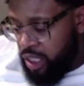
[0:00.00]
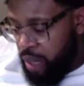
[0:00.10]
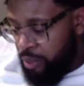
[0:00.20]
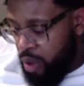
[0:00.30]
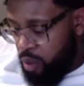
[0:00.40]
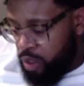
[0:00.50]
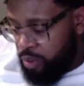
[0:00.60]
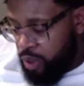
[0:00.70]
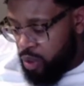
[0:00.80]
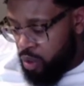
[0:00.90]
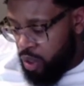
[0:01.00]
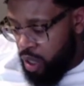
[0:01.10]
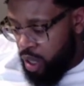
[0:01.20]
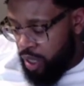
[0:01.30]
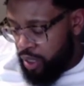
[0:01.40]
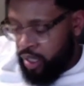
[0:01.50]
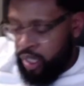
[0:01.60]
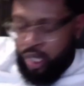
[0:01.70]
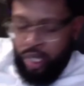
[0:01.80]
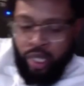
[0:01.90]
on what's been going on.
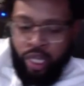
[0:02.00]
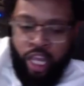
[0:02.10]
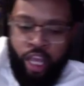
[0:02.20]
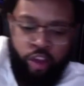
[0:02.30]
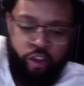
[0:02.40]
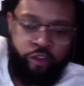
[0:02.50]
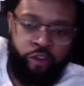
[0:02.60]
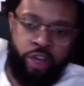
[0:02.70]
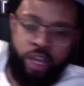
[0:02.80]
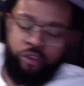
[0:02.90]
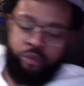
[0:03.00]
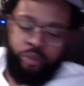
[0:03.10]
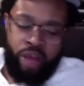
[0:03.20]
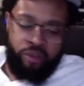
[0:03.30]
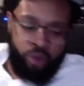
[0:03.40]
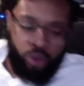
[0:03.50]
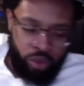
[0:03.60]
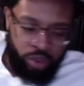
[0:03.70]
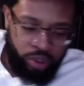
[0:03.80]
If Bevel,